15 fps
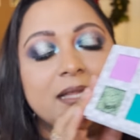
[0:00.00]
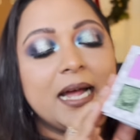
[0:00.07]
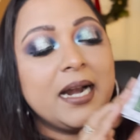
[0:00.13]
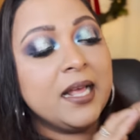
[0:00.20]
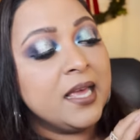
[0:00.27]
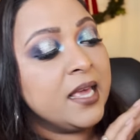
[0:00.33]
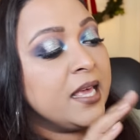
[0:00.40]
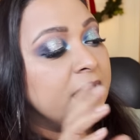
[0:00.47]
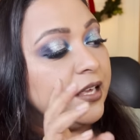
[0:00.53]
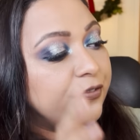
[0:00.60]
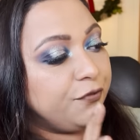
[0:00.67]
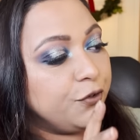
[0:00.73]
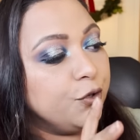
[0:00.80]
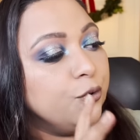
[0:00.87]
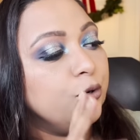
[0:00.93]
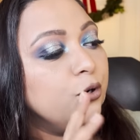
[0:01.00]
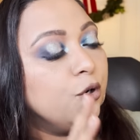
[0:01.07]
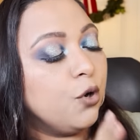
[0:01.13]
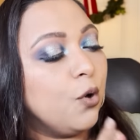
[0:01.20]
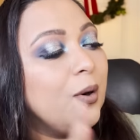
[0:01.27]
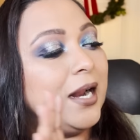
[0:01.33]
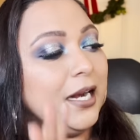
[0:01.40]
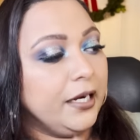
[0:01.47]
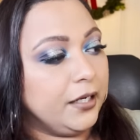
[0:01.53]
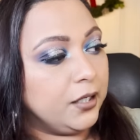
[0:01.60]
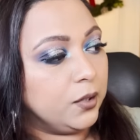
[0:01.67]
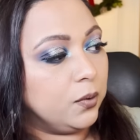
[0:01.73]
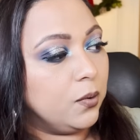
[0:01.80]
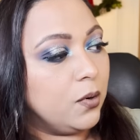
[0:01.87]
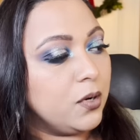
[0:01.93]
that. If you go in
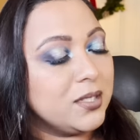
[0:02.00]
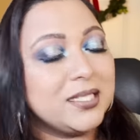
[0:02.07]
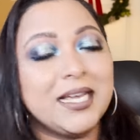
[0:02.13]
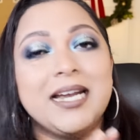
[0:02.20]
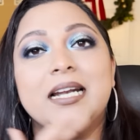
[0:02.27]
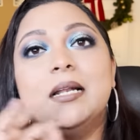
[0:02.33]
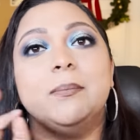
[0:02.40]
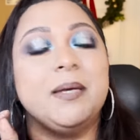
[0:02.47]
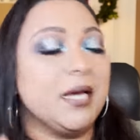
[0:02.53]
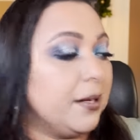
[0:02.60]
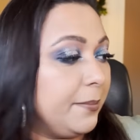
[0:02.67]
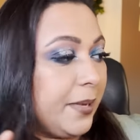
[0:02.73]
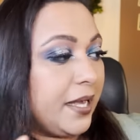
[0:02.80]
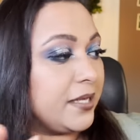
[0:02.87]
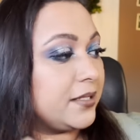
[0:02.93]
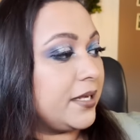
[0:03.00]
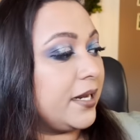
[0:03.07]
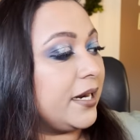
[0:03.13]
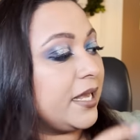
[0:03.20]
duos, it'll be amazing.